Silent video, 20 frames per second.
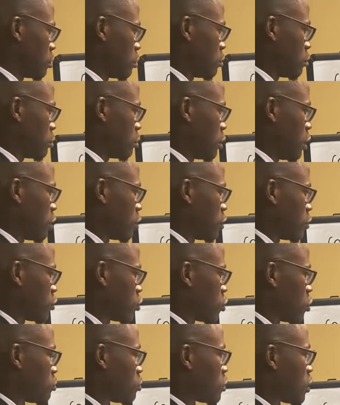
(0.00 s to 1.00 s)
Then
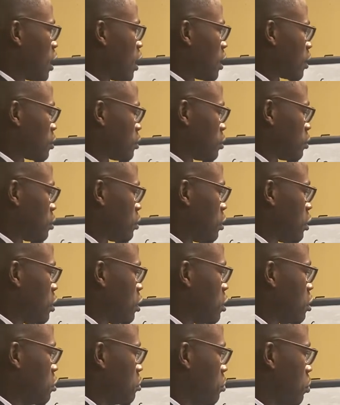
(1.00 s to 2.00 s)
subtract
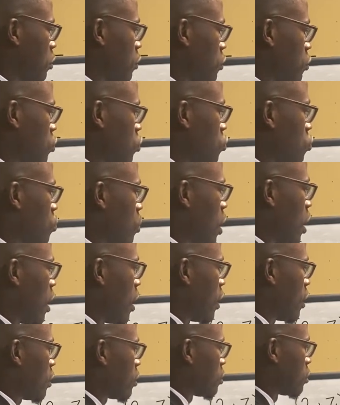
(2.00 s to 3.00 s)
3 plus 2i.
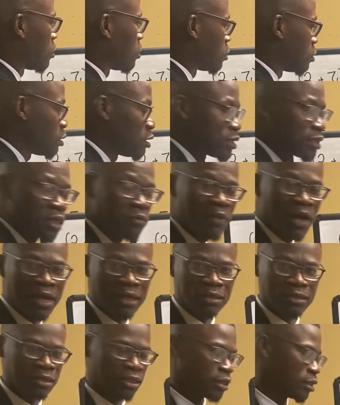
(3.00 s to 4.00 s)
The same
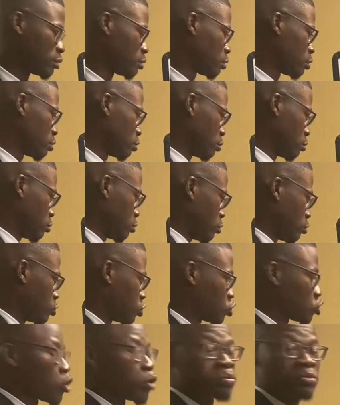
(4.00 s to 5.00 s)
idea.
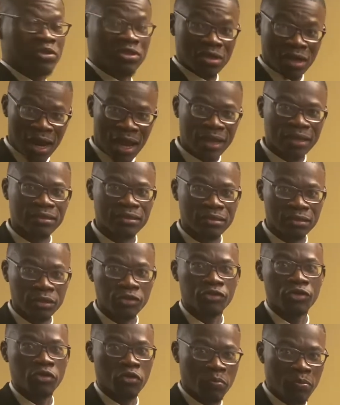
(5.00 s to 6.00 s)
Subtract the
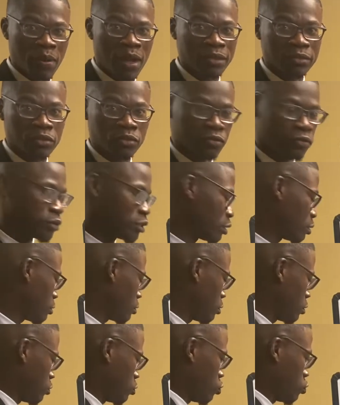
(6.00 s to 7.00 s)
real parts to get
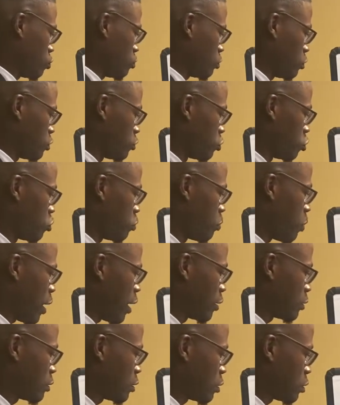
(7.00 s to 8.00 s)
the real
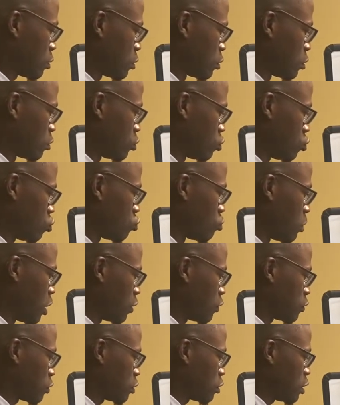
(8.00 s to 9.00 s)
parts. 2
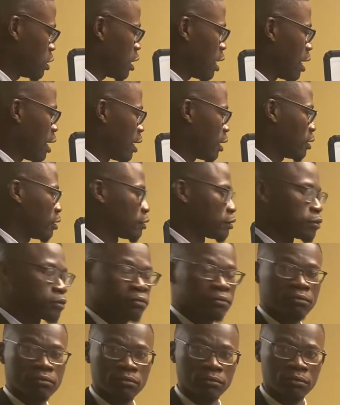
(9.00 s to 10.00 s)
minus 3i.
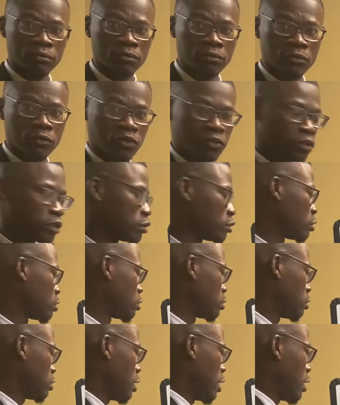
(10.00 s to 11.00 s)
You see.
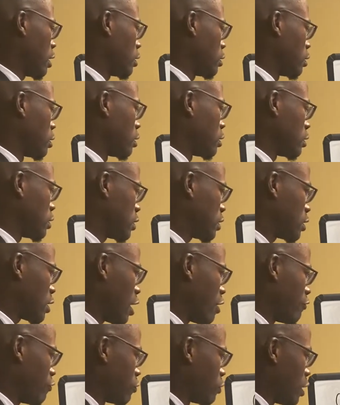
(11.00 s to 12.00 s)
Then
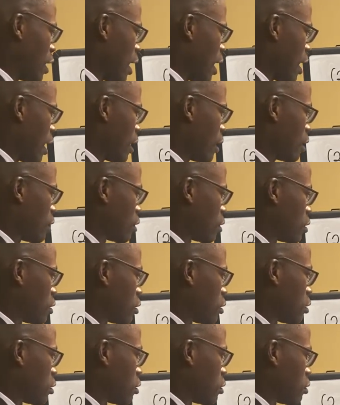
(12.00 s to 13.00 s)
7i
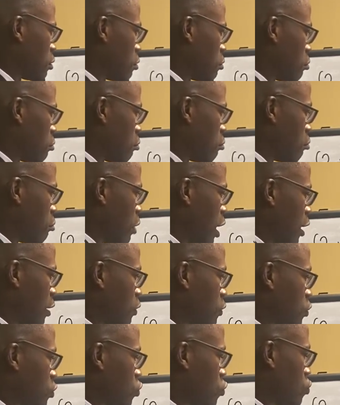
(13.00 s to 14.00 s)

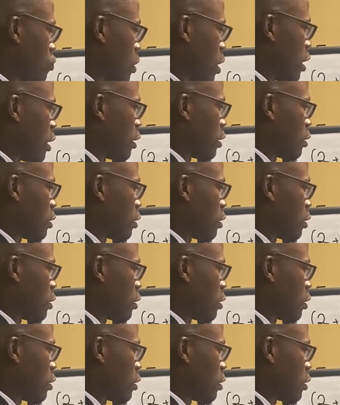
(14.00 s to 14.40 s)
minus 2i.